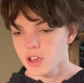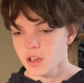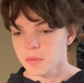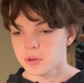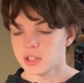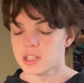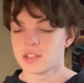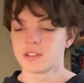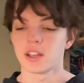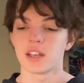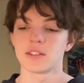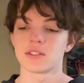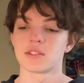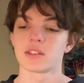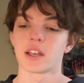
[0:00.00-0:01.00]
But these
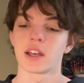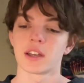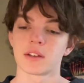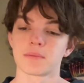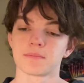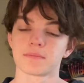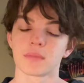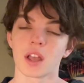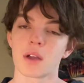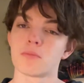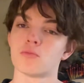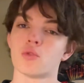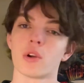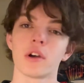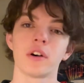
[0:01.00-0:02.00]
days, it's like,
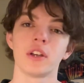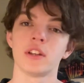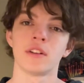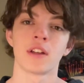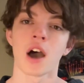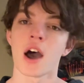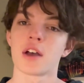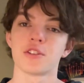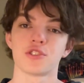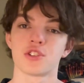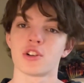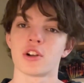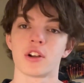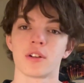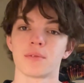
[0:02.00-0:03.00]
I'm really not
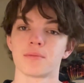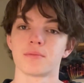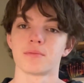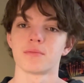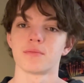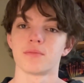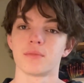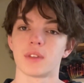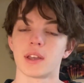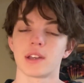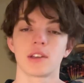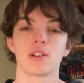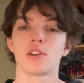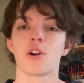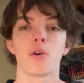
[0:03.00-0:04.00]
sure. It
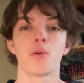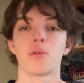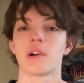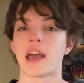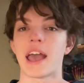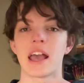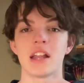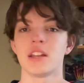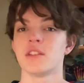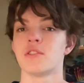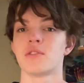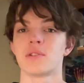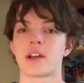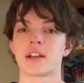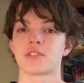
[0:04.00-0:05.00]
could go any
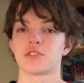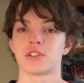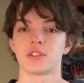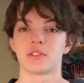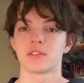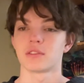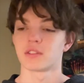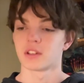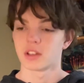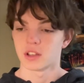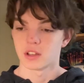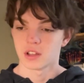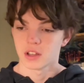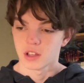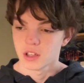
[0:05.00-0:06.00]
direction.
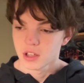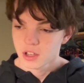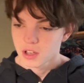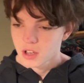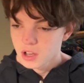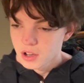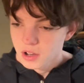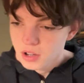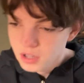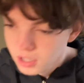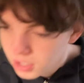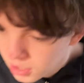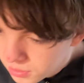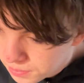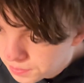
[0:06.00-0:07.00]

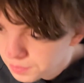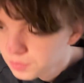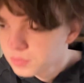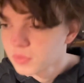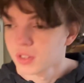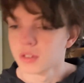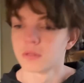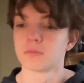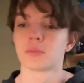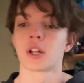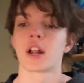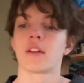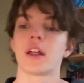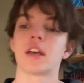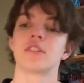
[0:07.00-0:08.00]
But
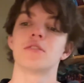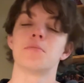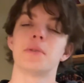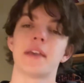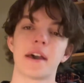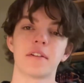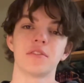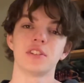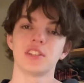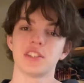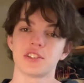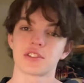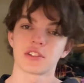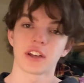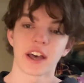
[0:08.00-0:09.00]
I'd like to be at
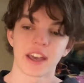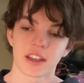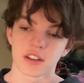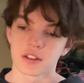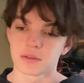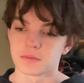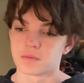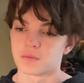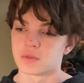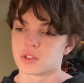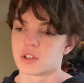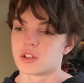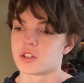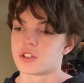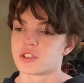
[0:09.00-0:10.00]
least like
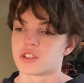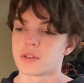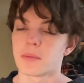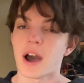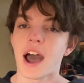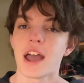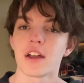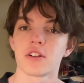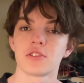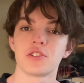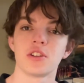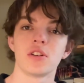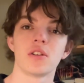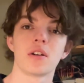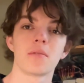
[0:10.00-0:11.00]
some higher
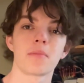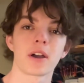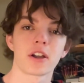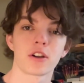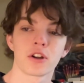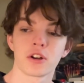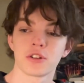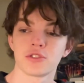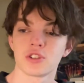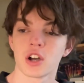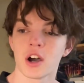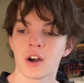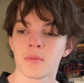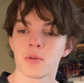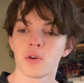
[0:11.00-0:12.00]
tier at my current
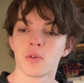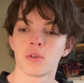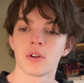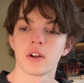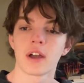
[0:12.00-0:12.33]
job or